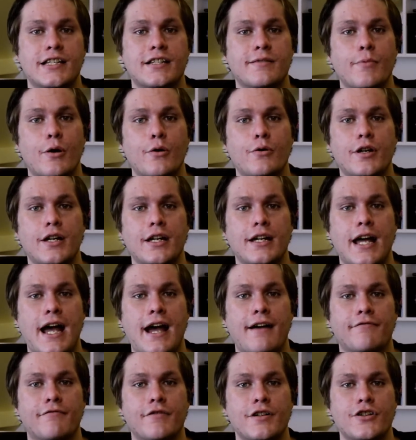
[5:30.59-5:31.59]
smoking
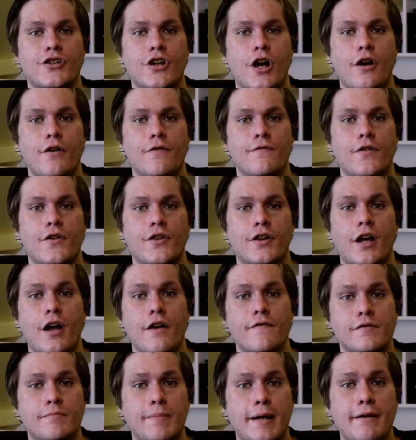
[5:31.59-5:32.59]
average over the
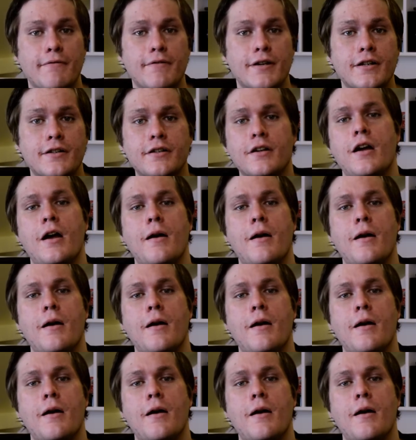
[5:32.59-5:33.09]
COVID period